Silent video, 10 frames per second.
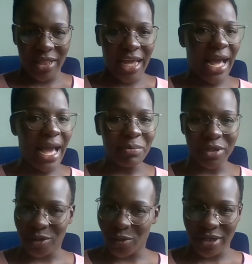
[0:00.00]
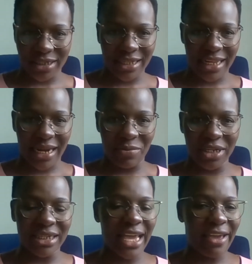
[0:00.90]
They are happy souls that I
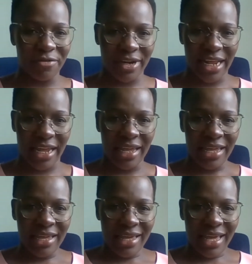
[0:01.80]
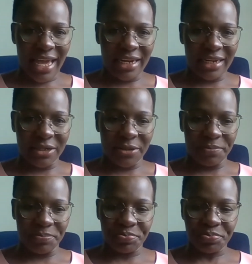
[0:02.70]
meet every day. And
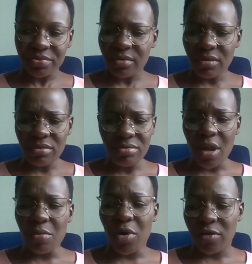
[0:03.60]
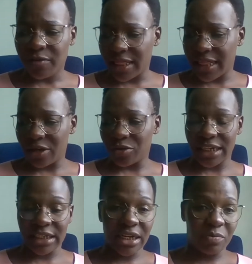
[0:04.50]
more often than not,
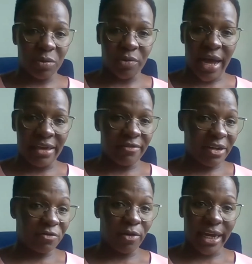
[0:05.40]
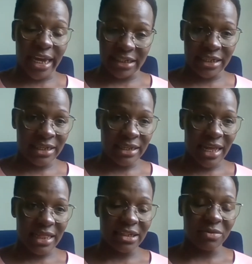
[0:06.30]
I tell people, I even forget
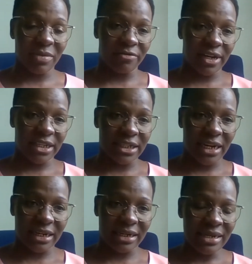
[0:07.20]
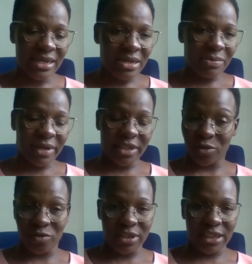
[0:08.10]
that these my friends are
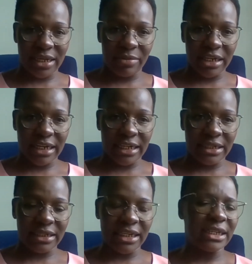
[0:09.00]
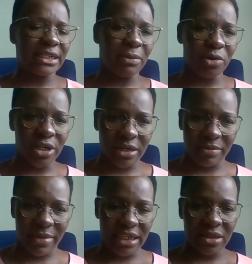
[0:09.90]
persons with disability until somebody
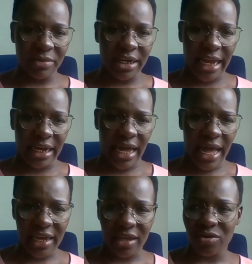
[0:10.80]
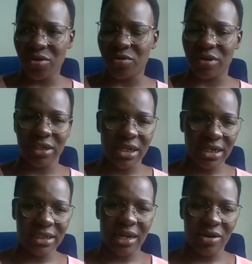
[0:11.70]
reminds me, like, you are
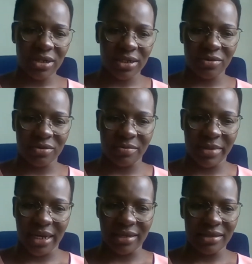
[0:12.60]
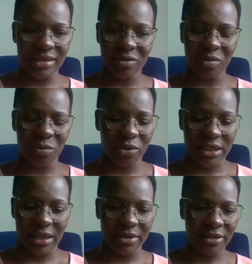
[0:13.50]
really surrounded by these people with
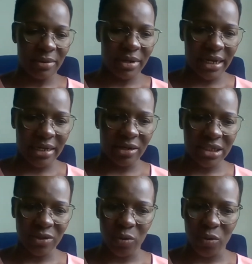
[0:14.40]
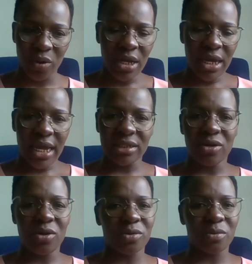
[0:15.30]
disability. So I'm like, at who?
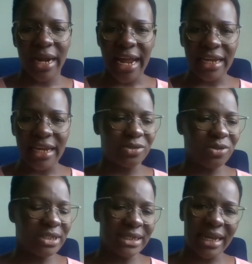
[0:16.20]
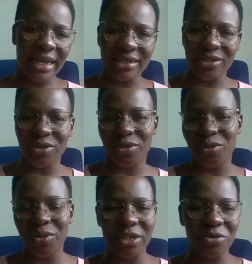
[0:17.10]
Oh, Bright, not L, not
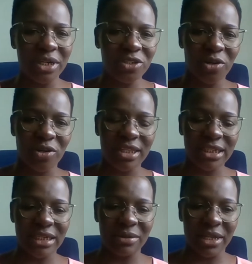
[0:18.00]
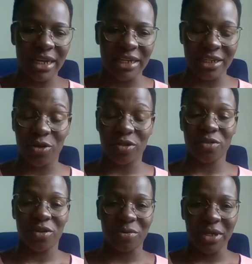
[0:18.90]
who, and you mention all these names, then it
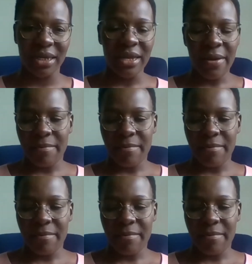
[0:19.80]
dawns on me.